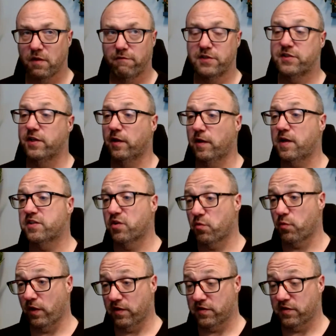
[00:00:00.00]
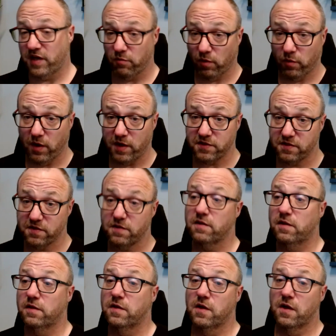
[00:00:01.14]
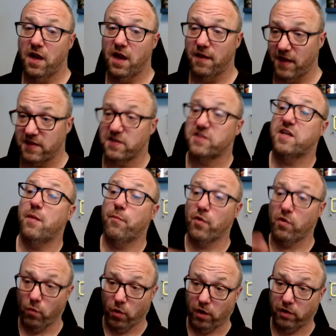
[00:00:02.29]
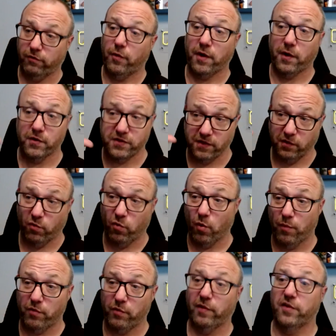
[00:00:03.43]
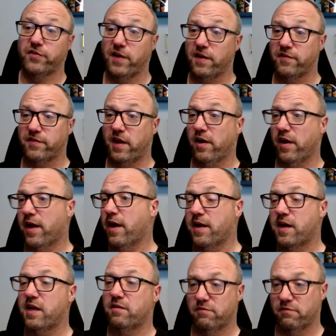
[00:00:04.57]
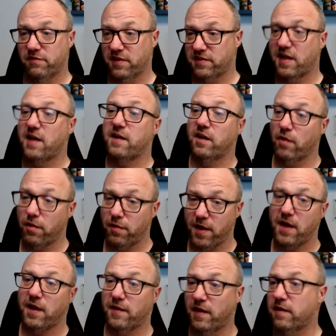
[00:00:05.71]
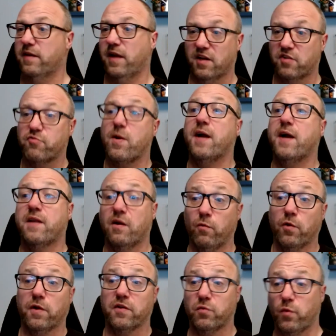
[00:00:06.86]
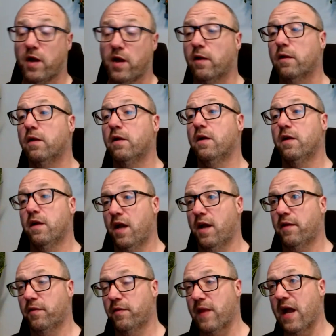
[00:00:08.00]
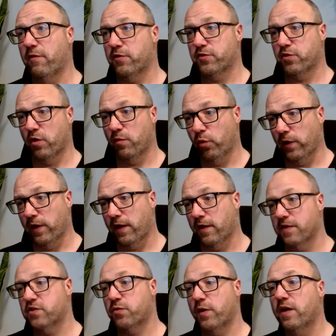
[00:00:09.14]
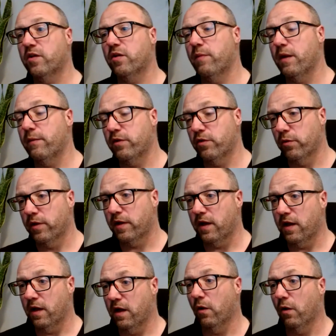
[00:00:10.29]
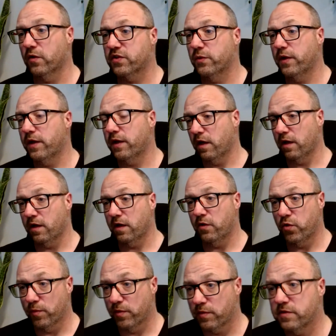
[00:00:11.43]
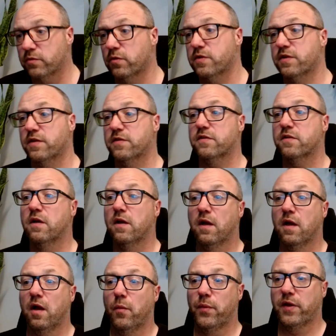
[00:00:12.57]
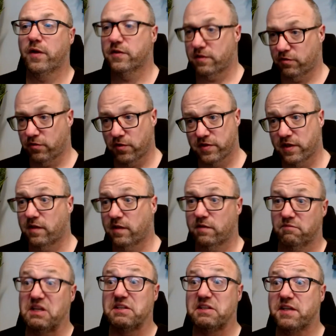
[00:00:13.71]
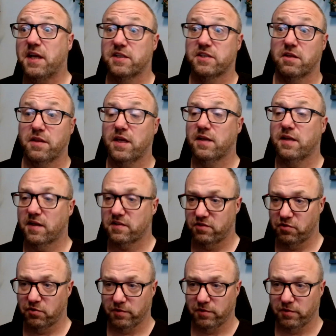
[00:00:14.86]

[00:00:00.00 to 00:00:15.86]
facilities and real estate requests. And that's a separate workflow that goes into corporate real estate and saying, hey, I need this, that, and the other thing. And then they can track that work as well. And now they're sort of pulling on a string to maybe do it also in human resources, because it turns out that intake is a thing that's,